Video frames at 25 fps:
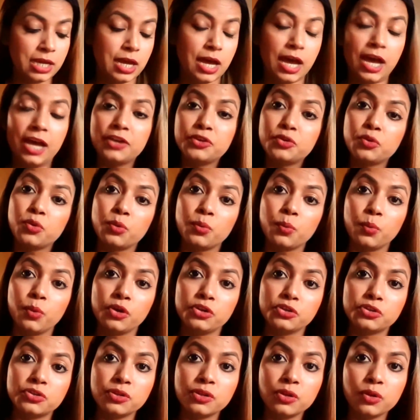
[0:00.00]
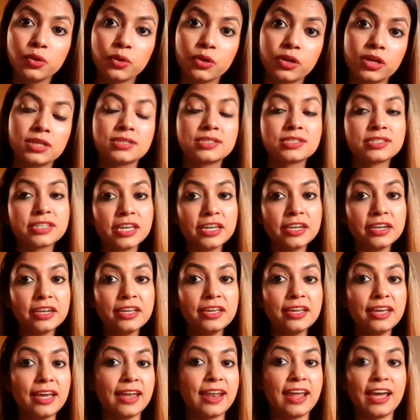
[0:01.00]
I don't want to look
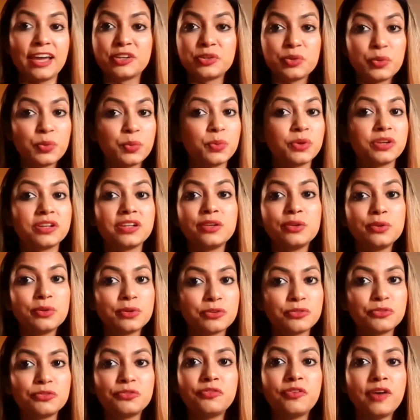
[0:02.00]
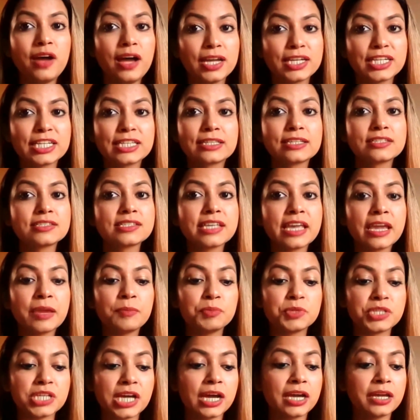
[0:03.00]
skinny, and I don't want to look fat at the
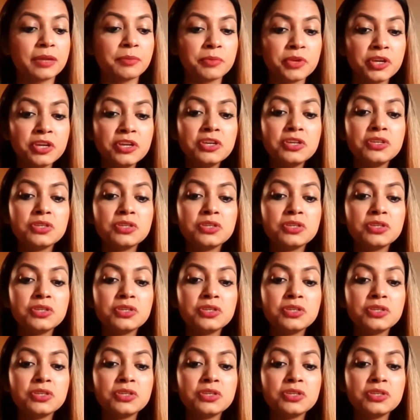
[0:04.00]
same time.